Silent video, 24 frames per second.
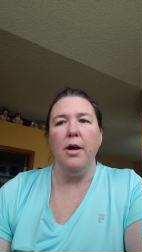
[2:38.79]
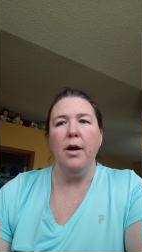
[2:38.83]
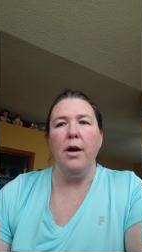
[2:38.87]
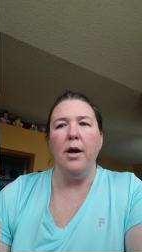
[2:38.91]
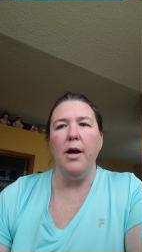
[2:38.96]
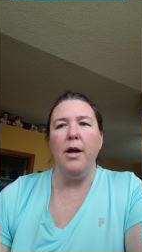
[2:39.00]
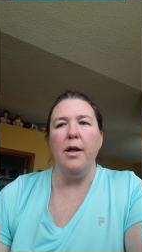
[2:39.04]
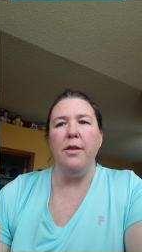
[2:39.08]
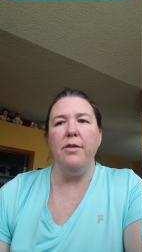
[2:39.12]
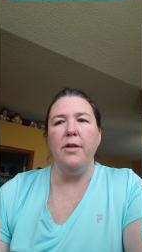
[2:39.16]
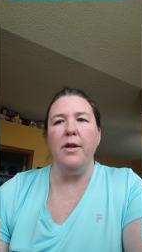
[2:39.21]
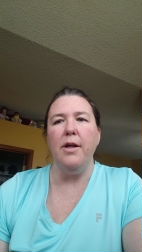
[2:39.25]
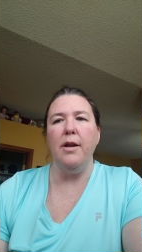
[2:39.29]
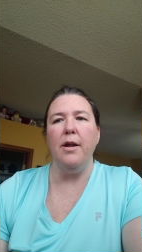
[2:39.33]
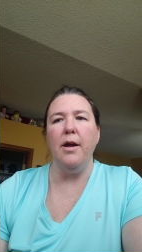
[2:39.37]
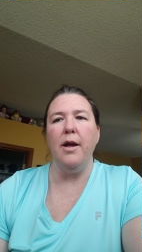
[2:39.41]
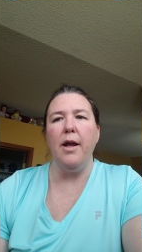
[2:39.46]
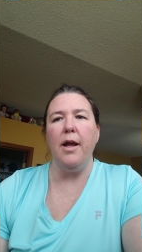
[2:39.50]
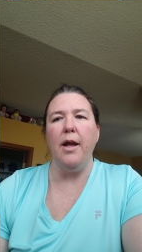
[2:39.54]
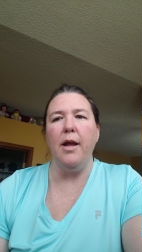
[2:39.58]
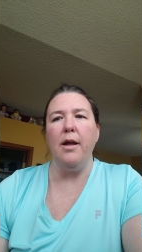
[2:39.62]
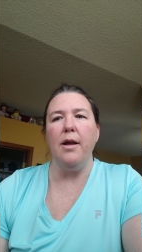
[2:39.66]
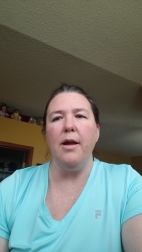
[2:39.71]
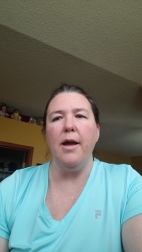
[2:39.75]
Uh, then
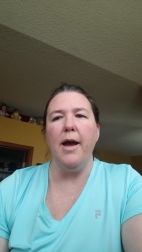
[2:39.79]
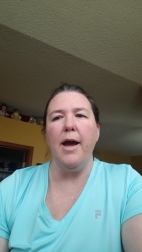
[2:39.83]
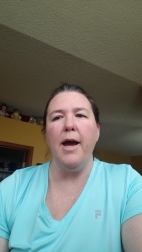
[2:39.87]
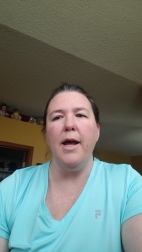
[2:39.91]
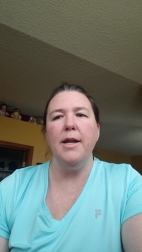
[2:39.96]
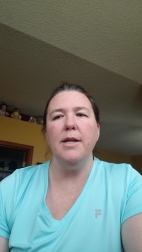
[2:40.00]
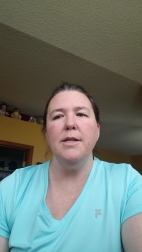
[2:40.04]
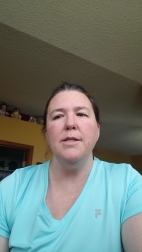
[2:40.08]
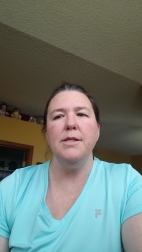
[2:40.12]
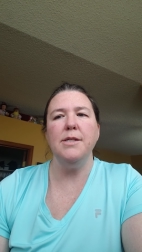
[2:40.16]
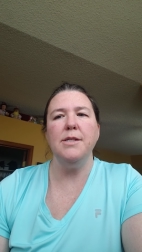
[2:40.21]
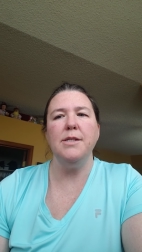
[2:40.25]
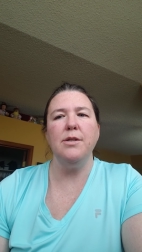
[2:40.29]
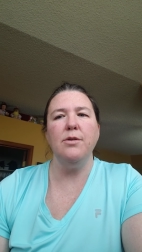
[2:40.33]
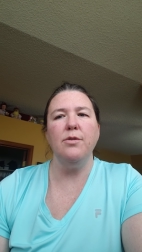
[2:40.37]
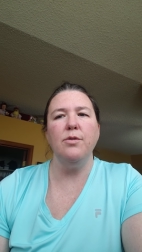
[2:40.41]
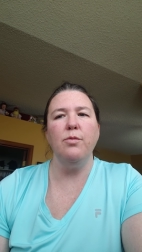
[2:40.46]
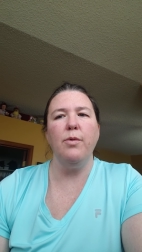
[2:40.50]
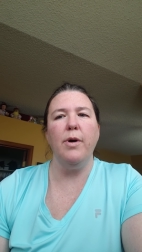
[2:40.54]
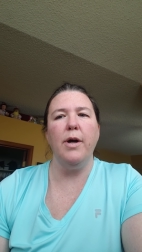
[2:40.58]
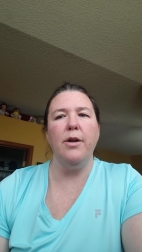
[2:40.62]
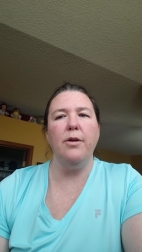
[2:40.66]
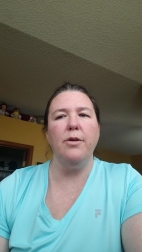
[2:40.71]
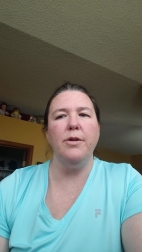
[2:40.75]
I added distilled
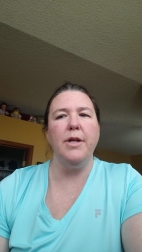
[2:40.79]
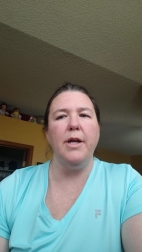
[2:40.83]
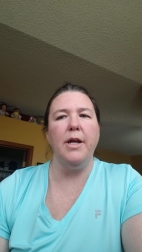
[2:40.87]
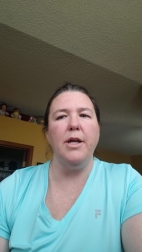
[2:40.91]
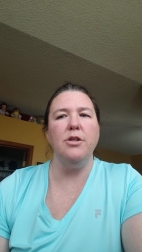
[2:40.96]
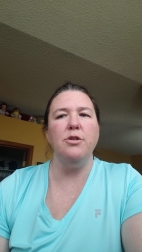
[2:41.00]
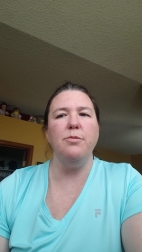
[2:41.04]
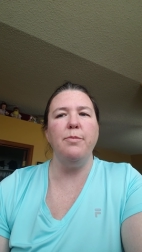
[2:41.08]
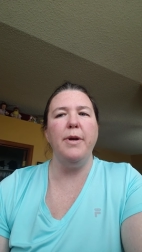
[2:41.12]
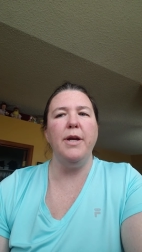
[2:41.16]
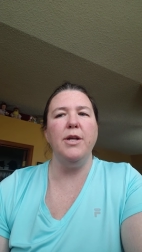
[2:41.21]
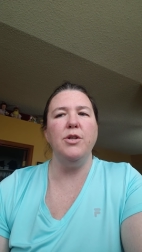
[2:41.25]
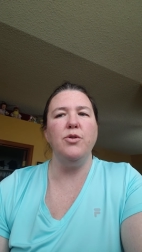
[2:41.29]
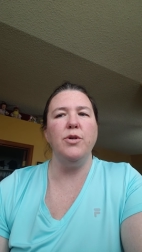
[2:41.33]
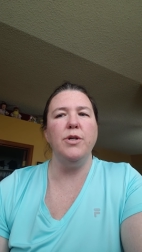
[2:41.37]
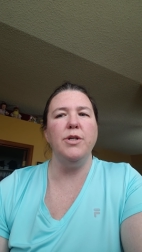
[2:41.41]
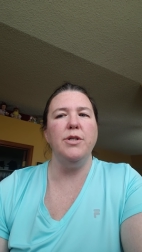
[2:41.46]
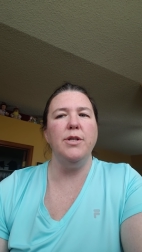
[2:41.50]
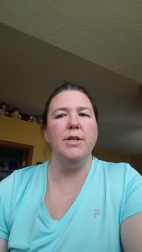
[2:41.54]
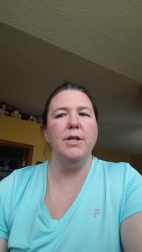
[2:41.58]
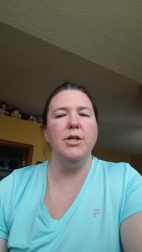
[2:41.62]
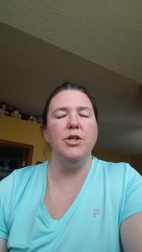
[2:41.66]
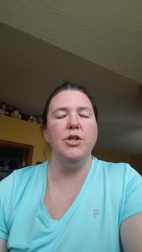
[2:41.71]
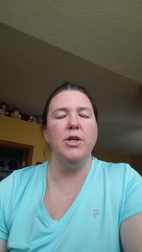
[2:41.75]
water to each Petri
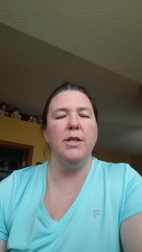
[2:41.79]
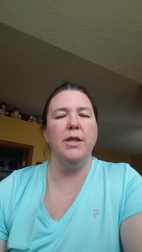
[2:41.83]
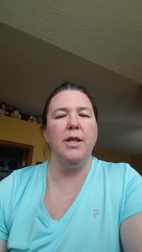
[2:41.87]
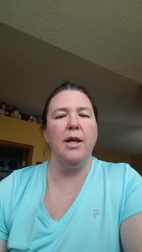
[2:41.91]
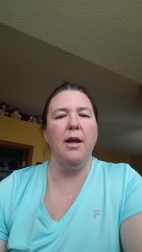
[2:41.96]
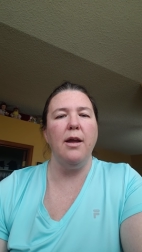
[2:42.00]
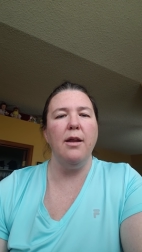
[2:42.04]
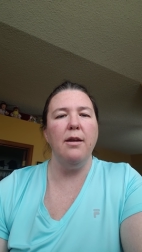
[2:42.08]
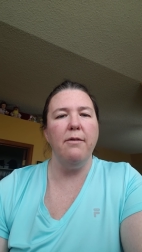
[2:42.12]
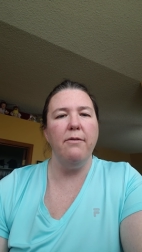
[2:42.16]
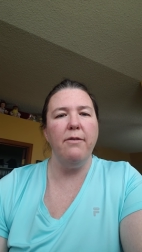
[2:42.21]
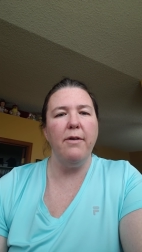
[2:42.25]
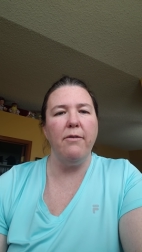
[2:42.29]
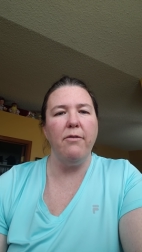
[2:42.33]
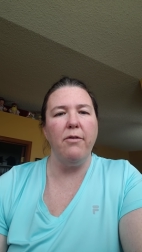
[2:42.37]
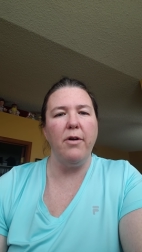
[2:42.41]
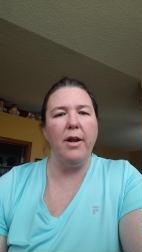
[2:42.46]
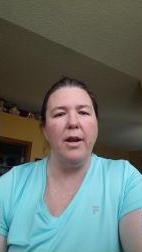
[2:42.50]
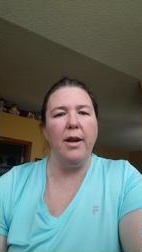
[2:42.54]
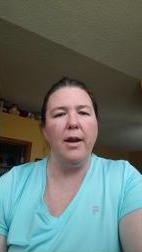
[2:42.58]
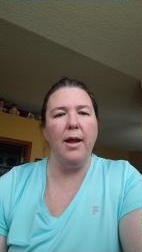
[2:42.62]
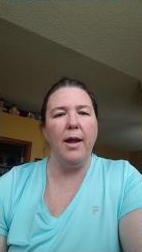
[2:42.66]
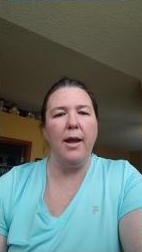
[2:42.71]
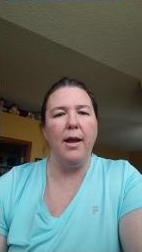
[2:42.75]
dish at the end of every
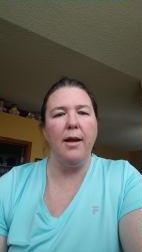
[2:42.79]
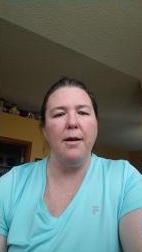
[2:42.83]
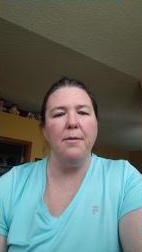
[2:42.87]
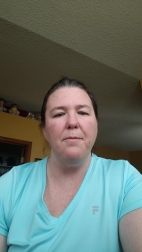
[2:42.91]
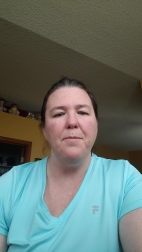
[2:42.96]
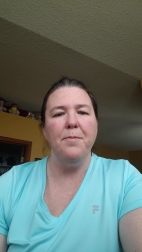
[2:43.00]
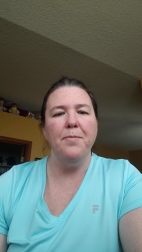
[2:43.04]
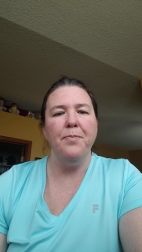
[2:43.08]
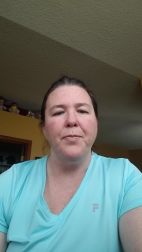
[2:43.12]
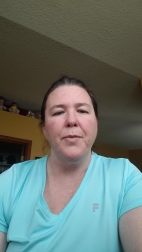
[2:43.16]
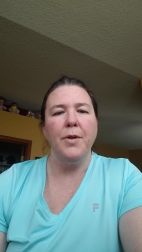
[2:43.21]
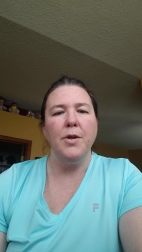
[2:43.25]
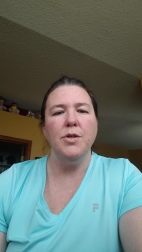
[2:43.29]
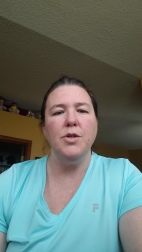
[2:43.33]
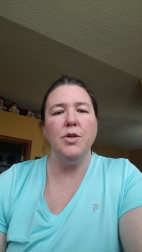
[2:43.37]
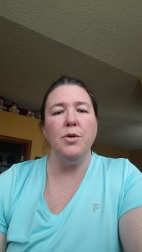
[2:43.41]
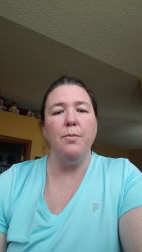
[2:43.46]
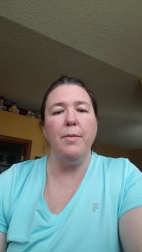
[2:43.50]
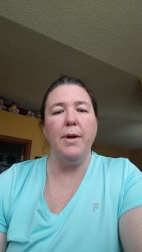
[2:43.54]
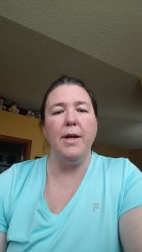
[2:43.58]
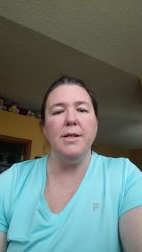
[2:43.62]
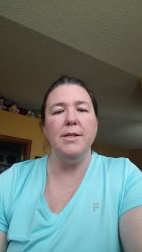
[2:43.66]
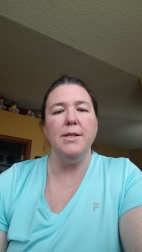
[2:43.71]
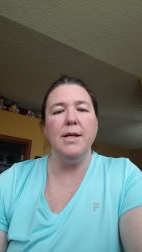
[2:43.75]
night to
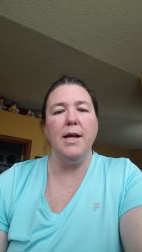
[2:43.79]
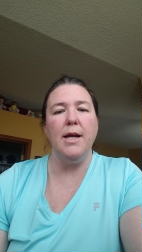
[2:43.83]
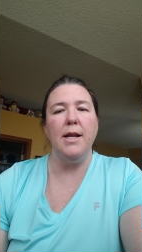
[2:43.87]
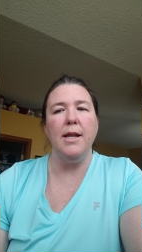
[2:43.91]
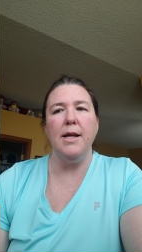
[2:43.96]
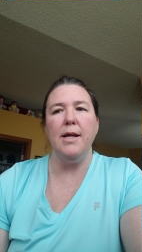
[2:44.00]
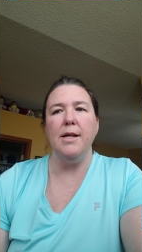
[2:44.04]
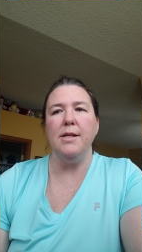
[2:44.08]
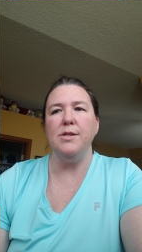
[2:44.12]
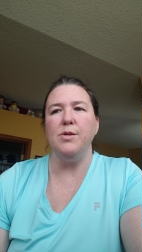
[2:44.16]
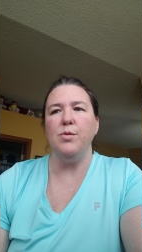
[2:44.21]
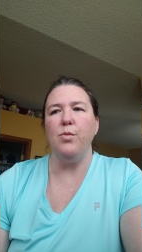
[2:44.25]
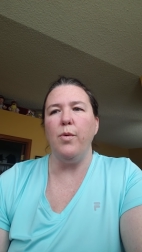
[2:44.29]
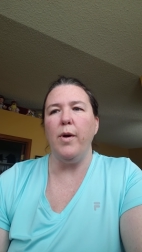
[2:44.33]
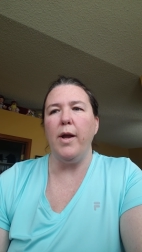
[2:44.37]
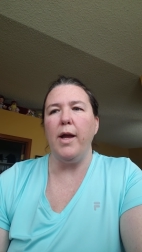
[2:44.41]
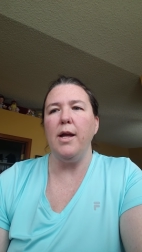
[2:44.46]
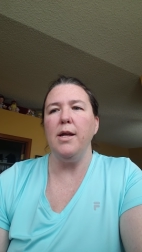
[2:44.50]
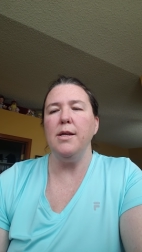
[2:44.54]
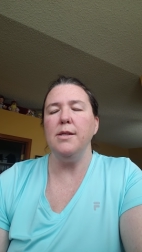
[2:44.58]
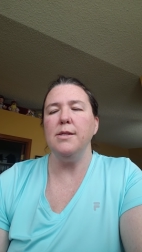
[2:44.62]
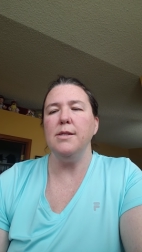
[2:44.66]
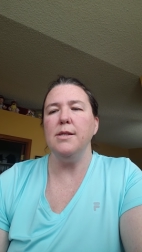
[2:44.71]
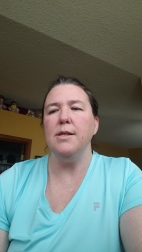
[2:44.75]
maintain its
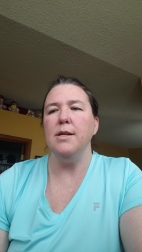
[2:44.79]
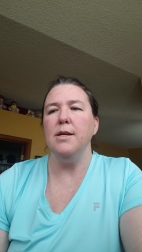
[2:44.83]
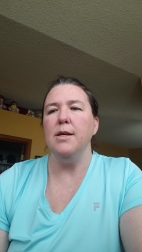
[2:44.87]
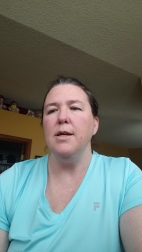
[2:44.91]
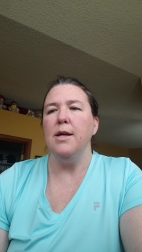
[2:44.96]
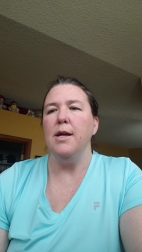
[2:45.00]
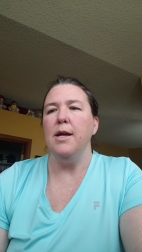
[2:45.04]
weight.